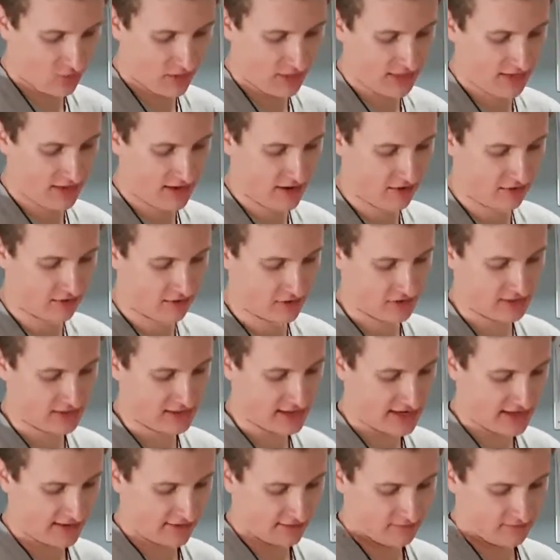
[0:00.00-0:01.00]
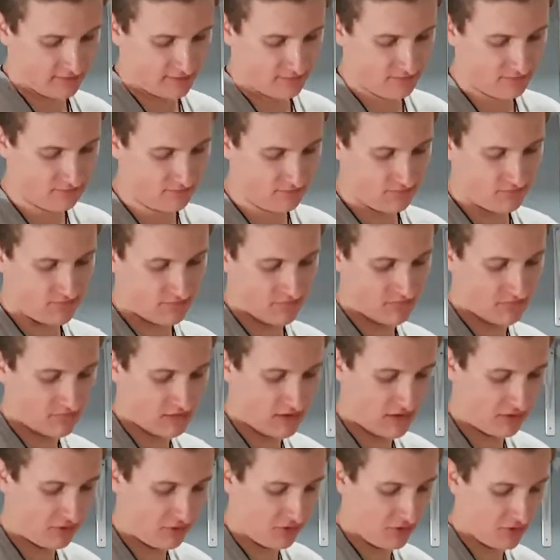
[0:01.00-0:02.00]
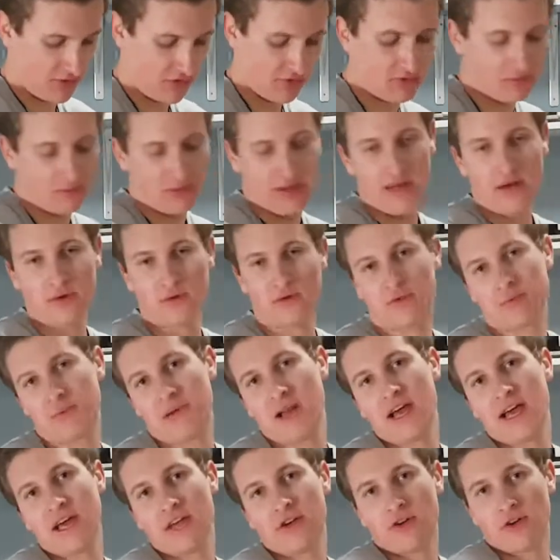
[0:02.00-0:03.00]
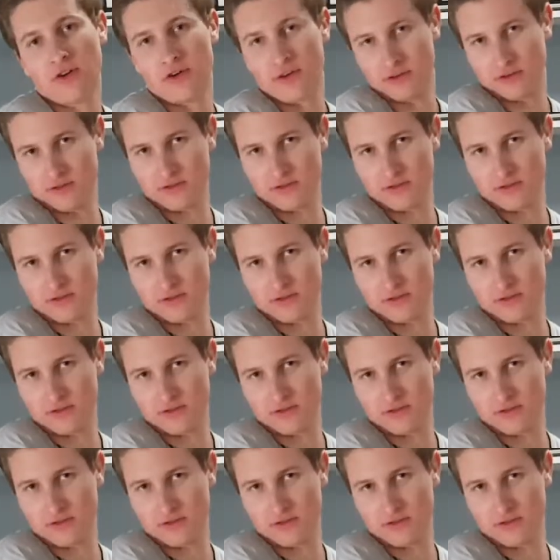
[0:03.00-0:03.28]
in there and just like if you've ever played with Play-Doh,